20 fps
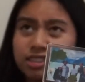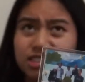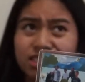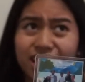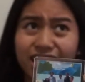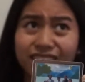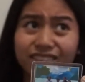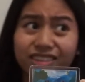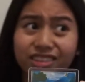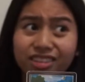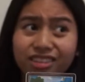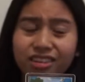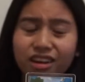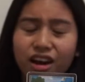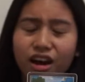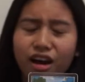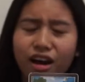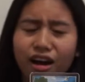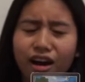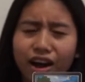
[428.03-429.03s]
Sadly,
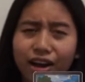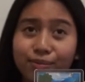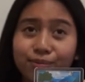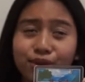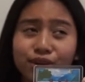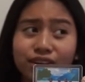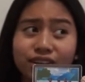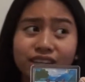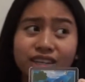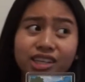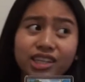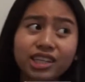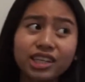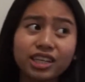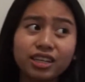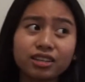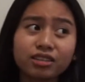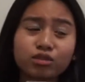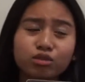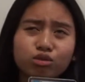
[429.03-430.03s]
I'm not
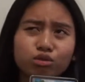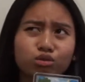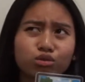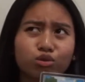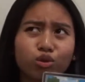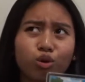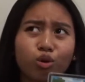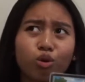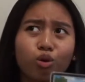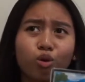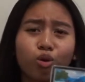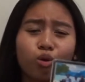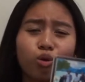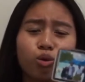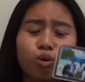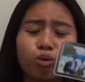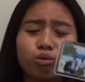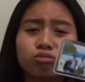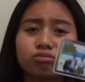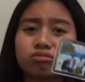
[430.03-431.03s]
in it,
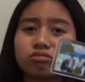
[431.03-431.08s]
so